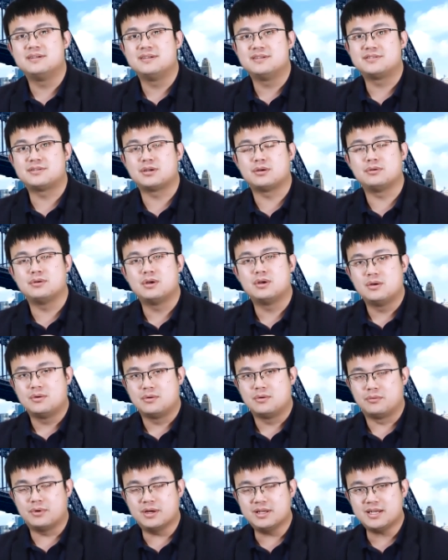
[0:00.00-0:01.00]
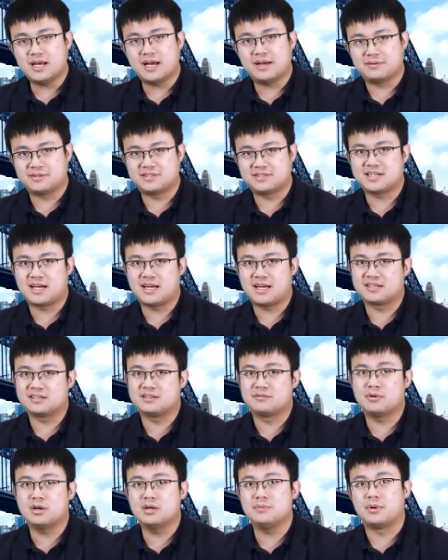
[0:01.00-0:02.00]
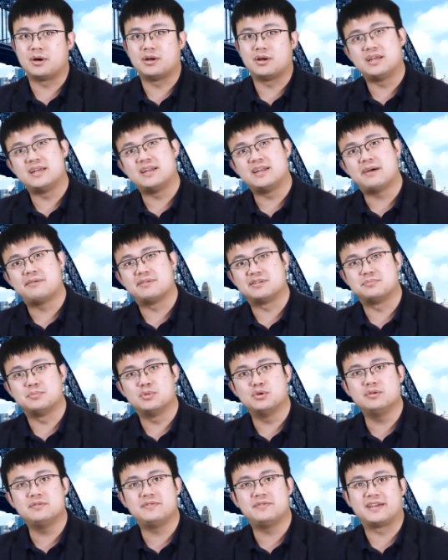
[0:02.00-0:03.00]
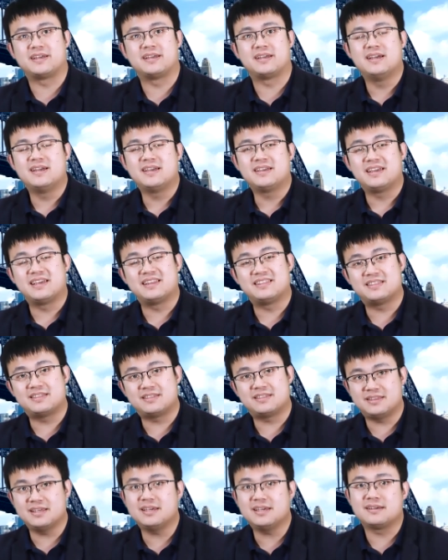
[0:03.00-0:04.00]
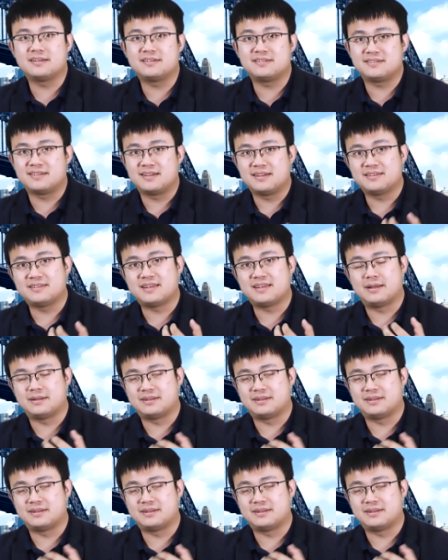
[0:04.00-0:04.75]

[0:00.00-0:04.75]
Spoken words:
So when I was starting the robot and I was moving, it thinks that